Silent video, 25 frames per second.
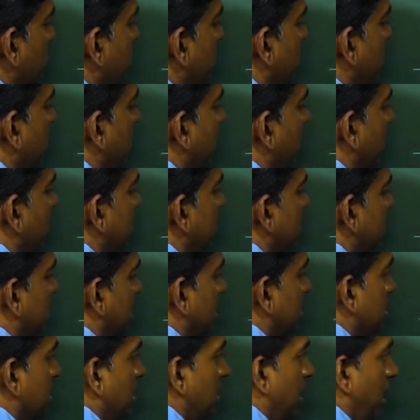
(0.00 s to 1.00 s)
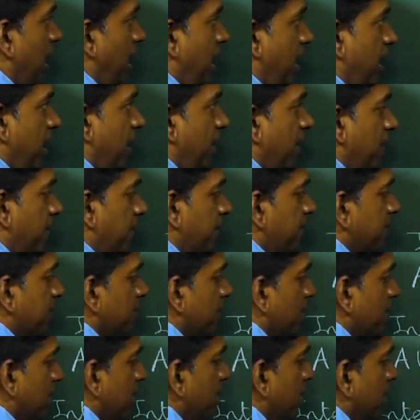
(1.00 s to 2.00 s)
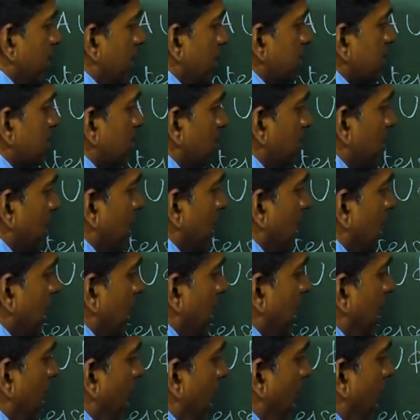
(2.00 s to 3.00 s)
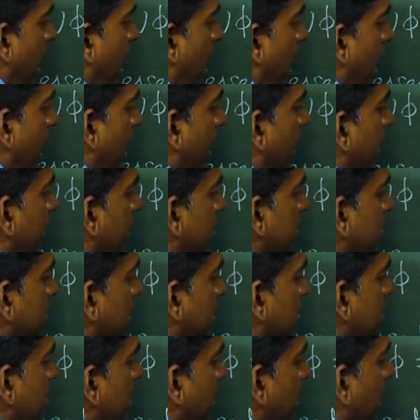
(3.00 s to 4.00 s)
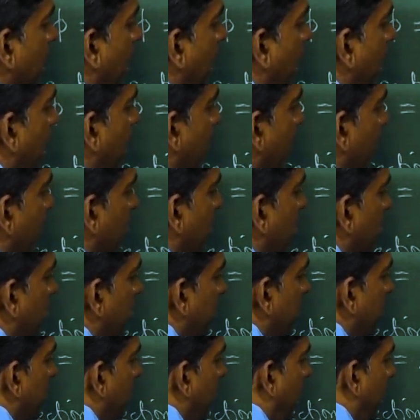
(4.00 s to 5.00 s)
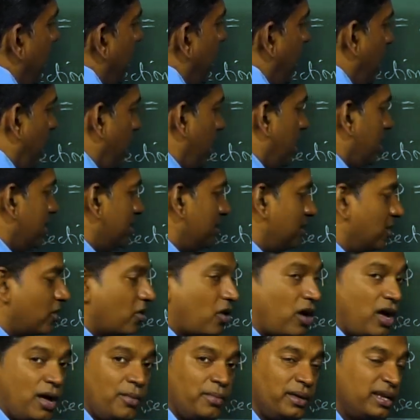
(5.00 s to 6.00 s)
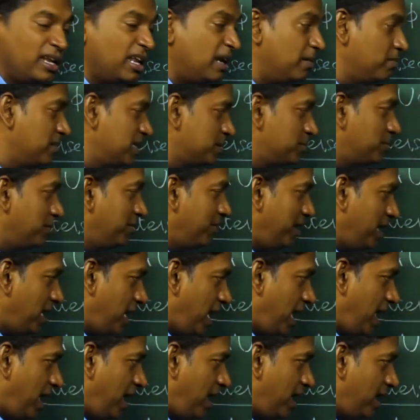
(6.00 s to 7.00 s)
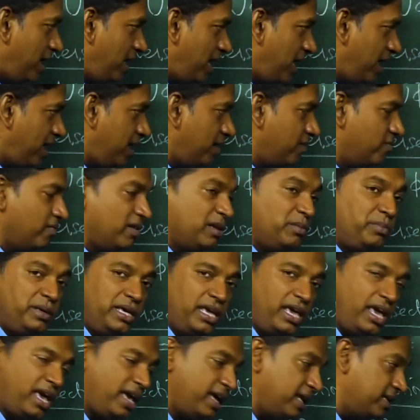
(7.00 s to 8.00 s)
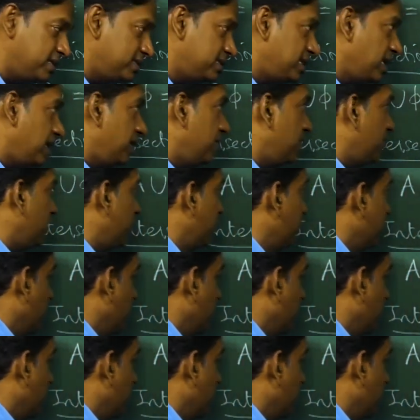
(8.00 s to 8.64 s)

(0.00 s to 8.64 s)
B intersection A. Similarly, A intersection A will be A. The common elements between A and A will be A itself.